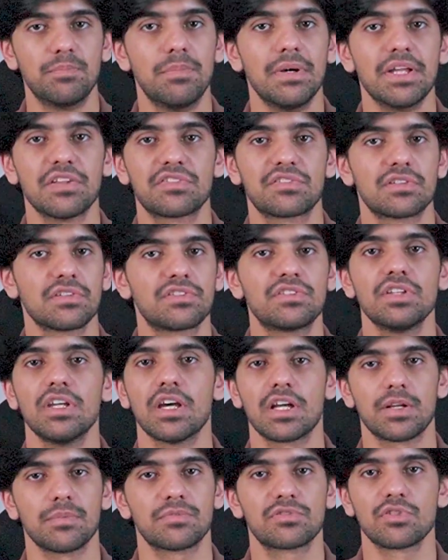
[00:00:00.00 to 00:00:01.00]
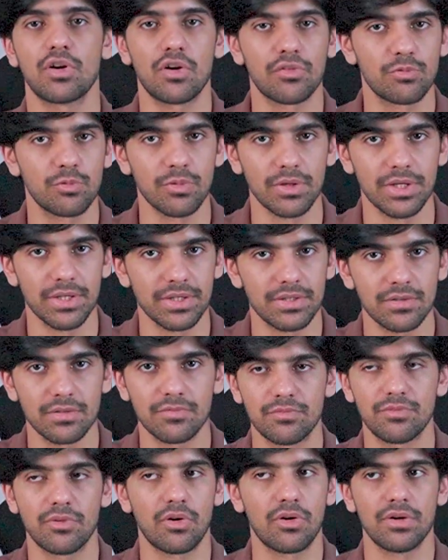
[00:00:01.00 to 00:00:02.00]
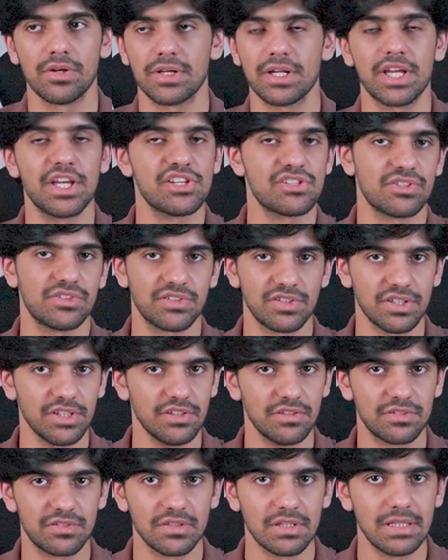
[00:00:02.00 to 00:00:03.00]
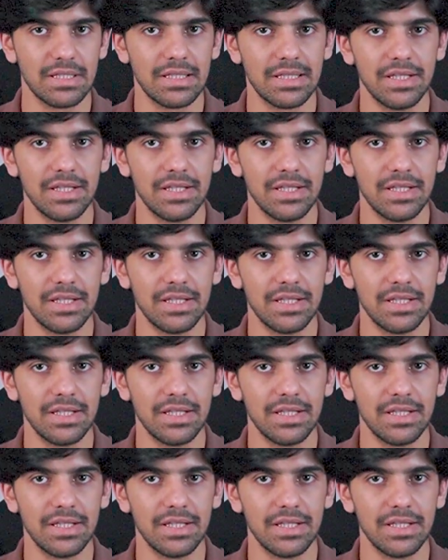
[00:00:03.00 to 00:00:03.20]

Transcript: best CRM software for agencies,